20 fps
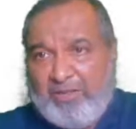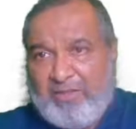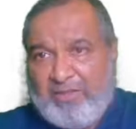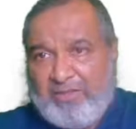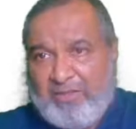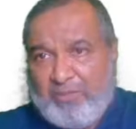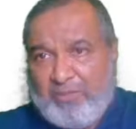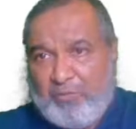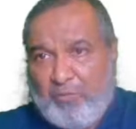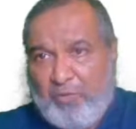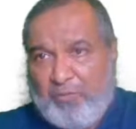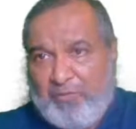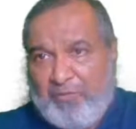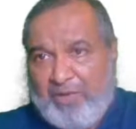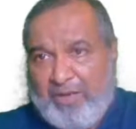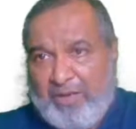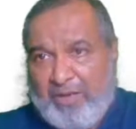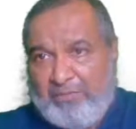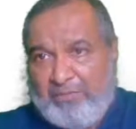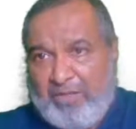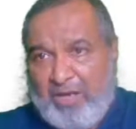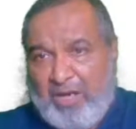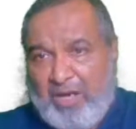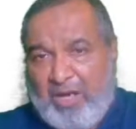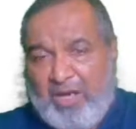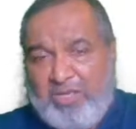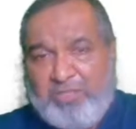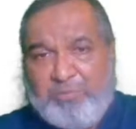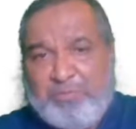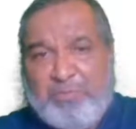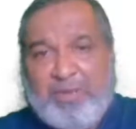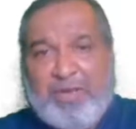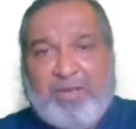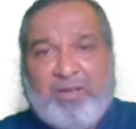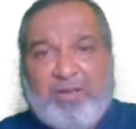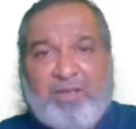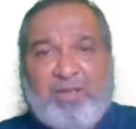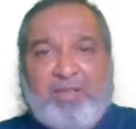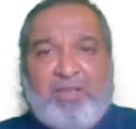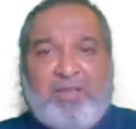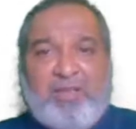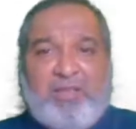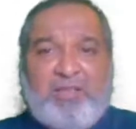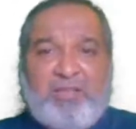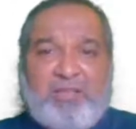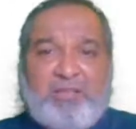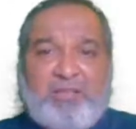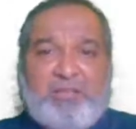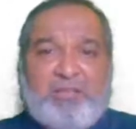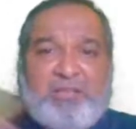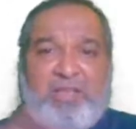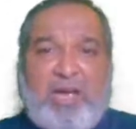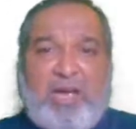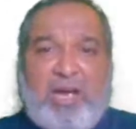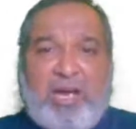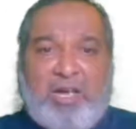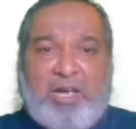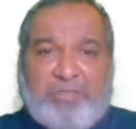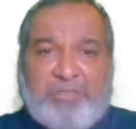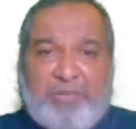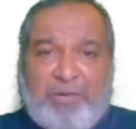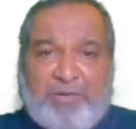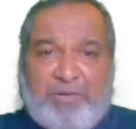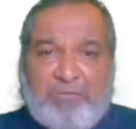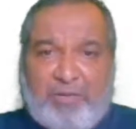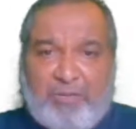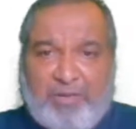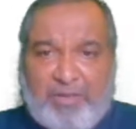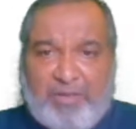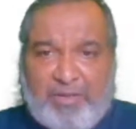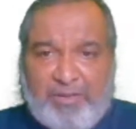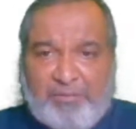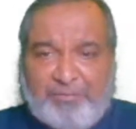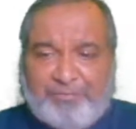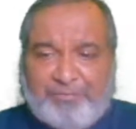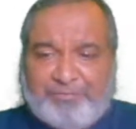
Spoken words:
This is what we have, the arch bend. This is the arch bend will be there.